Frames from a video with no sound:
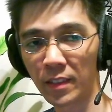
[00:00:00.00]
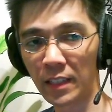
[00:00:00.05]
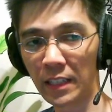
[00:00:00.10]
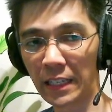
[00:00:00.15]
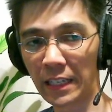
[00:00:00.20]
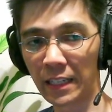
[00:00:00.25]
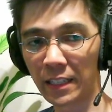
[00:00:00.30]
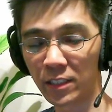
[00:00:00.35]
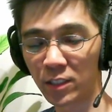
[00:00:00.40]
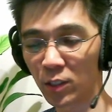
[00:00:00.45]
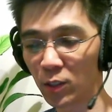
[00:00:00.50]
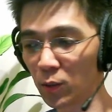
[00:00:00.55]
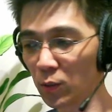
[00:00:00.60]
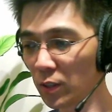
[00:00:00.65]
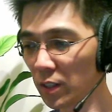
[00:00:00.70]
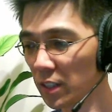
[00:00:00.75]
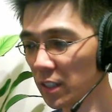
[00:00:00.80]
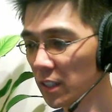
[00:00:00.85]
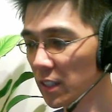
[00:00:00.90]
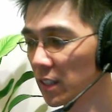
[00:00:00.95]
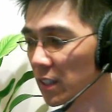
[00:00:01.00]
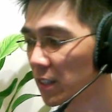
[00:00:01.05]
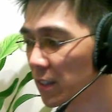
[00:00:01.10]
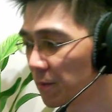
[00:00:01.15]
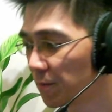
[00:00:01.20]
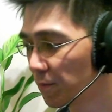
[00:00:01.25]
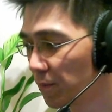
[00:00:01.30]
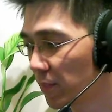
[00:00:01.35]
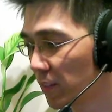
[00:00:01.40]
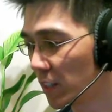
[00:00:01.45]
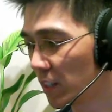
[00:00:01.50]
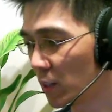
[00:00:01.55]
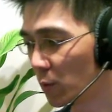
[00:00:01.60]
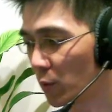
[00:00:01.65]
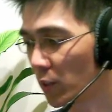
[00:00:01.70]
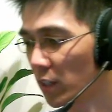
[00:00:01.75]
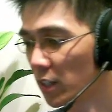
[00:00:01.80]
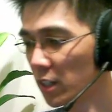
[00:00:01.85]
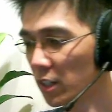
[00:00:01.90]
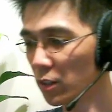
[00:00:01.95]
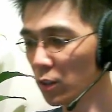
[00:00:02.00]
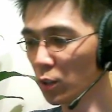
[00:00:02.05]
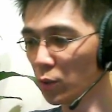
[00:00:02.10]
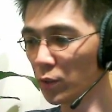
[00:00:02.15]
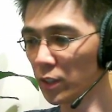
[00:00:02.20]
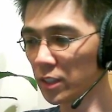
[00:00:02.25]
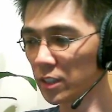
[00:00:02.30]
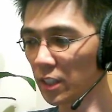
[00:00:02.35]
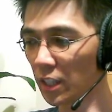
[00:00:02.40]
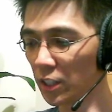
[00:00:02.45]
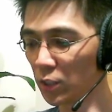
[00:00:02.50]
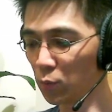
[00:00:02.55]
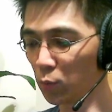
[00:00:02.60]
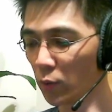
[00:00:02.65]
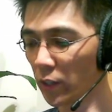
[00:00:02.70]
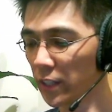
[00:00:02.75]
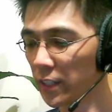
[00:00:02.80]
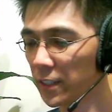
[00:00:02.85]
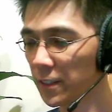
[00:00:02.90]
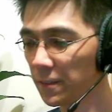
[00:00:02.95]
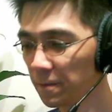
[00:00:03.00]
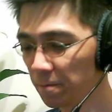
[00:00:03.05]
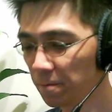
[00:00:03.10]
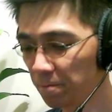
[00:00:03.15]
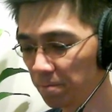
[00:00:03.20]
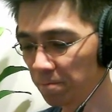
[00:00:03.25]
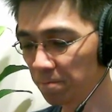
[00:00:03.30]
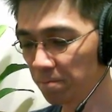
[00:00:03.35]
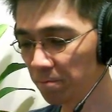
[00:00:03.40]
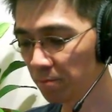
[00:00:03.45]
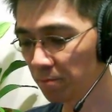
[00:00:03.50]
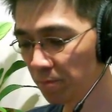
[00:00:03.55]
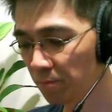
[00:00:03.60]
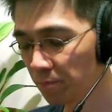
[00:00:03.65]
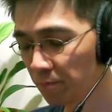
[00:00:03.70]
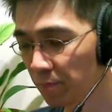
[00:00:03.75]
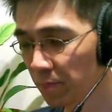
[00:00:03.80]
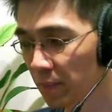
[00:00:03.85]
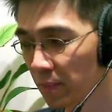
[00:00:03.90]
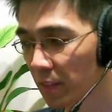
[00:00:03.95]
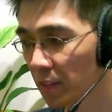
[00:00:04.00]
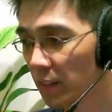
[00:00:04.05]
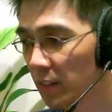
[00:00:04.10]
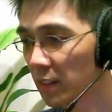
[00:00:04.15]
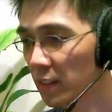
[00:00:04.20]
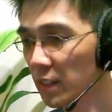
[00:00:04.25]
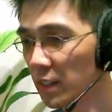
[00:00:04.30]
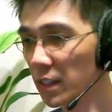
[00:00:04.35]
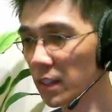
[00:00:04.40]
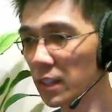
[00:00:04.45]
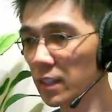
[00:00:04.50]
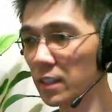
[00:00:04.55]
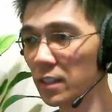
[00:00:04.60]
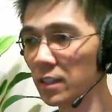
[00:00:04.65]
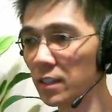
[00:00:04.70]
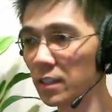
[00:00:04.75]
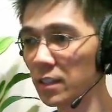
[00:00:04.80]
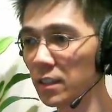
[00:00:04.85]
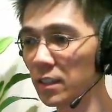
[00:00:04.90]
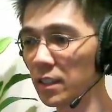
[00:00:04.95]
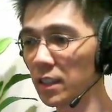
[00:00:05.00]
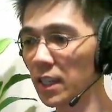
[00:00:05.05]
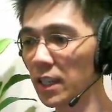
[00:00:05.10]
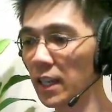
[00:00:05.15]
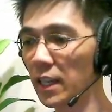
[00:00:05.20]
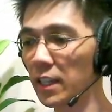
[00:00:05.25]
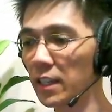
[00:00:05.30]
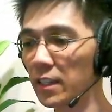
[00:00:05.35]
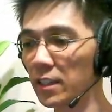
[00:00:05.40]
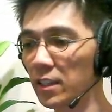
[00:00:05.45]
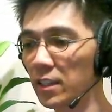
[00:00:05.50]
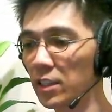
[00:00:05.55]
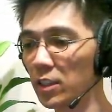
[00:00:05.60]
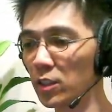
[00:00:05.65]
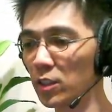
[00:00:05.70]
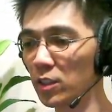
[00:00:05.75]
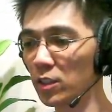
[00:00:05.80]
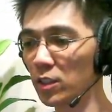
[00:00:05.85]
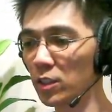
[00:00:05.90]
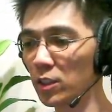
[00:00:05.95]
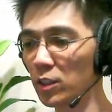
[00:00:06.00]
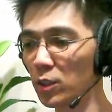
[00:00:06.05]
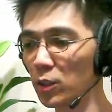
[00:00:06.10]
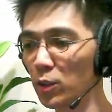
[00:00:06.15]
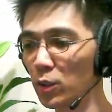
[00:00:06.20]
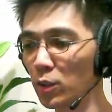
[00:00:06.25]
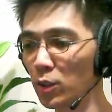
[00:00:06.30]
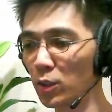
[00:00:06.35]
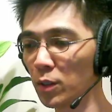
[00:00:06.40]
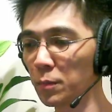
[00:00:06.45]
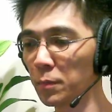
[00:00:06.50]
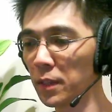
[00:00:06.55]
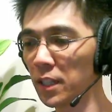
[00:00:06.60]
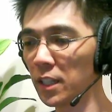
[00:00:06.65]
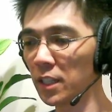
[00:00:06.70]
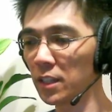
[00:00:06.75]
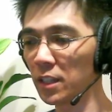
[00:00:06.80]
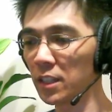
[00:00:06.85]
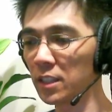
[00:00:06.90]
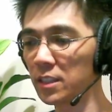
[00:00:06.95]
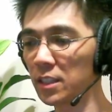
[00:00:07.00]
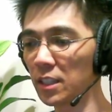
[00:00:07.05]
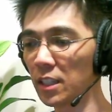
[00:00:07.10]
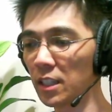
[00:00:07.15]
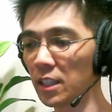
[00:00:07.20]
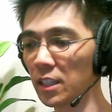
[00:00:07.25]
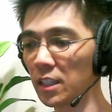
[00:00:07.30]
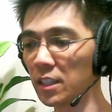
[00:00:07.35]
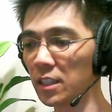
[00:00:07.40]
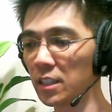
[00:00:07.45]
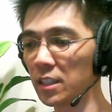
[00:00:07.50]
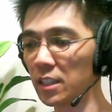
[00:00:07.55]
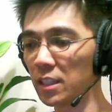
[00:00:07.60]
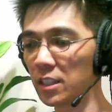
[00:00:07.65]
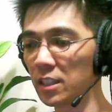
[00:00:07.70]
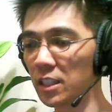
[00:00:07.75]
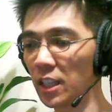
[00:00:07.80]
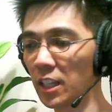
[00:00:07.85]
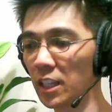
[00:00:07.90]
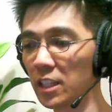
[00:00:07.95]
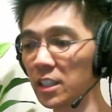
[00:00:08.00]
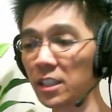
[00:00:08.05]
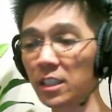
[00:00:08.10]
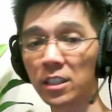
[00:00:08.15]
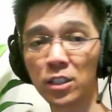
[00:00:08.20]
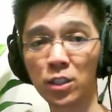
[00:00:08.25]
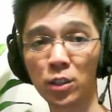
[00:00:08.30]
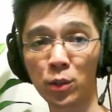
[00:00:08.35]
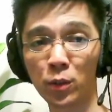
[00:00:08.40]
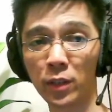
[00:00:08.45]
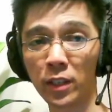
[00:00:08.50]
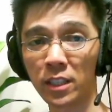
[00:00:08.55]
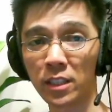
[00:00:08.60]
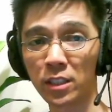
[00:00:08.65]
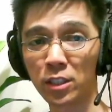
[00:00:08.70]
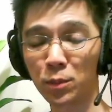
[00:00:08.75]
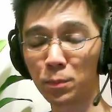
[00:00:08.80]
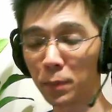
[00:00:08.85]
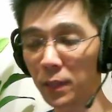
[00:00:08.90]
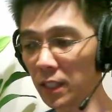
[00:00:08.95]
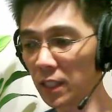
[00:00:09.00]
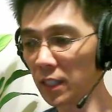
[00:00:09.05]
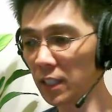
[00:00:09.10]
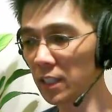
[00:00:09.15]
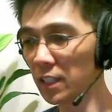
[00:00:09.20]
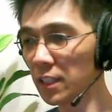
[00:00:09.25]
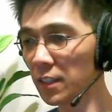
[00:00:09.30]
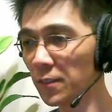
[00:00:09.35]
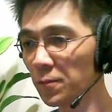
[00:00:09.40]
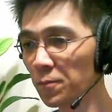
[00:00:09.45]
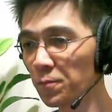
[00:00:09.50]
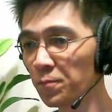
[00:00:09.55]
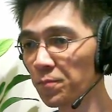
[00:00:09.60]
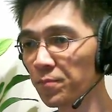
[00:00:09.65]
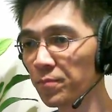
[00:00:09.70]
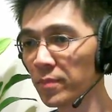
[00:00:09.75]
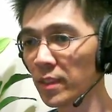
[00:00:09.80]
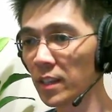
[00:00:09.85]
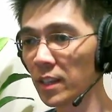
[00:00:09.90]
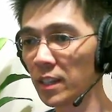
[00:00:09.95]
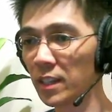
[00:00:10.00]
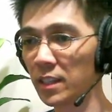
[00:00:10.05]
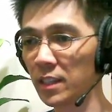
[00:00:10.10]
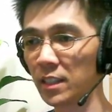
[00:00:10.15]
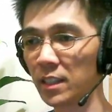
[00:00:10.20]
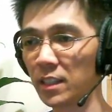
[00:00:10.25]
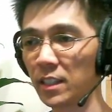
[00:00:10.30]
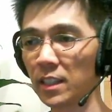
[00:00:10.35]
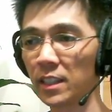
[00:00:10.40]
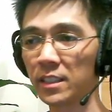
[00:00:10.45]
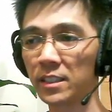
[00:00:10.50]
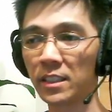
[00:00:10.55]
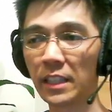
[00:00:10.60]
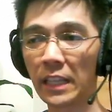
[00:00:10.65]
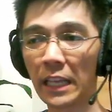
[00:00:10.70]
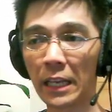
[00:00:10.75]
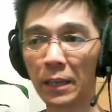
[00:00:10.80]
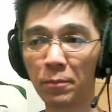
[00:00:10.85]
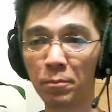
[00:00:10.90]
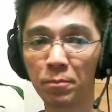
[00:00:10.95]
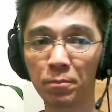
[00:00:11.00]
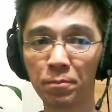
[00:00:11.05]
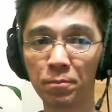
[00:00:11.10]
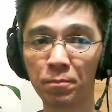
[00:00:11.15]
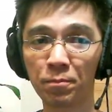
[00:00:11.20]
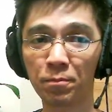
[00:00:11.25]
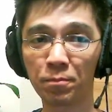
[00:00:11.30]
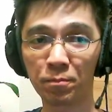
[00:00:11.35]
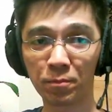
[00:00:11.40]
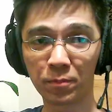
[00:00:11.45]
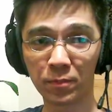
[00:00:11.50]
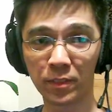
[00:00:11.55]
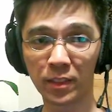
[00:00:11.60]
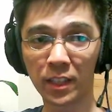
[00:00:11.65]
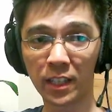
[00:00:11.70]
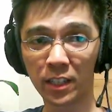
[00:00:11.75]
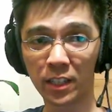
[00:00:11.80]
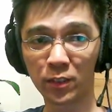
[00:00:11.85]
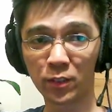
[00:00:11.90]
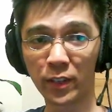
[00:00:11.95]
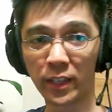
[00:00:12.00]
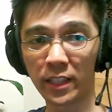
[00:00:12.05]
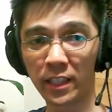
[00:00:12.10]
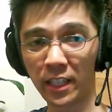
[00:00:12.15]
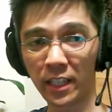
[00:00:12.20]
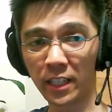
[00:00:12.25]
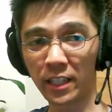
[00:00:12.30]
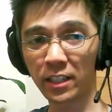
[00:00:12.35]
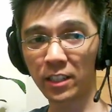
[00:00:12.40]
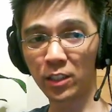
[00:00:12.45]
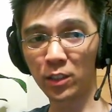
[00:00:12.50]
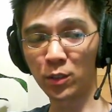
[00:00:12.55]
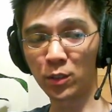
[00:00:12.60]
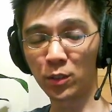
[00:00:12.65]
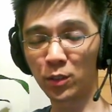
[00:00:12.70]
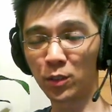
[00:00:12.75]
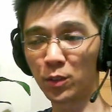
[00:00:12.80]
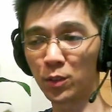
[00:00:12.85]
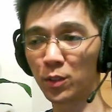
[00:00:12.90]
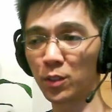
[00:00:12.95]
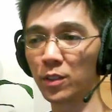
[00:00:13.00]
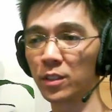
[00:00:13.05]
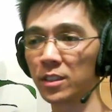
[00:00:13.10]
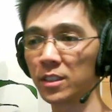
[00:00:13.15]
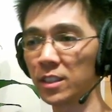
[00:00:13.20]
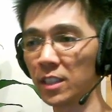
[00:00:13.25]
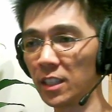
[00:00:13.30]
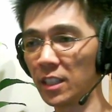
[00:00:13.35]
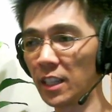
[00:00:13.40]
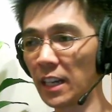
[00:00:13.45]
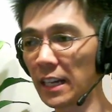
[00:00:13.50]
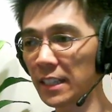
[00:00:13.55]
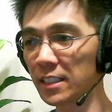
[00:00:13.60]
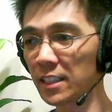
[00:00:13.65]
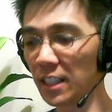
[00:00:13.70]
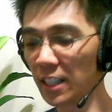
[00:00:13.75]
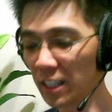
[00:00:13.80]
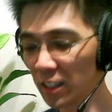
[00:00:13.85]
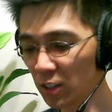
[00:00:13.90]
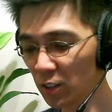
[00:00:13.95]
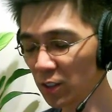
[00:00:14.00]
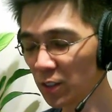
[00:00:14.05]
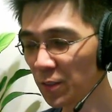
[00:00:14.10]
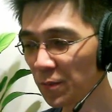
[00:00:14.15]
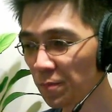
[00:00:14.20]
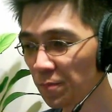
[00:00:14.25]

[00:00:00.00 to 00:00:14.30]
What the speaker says: Yeah, so here we are loading stage 1. Then again, you'll immediately see the changes to his speed, his name, like right there. You'll see Axelito.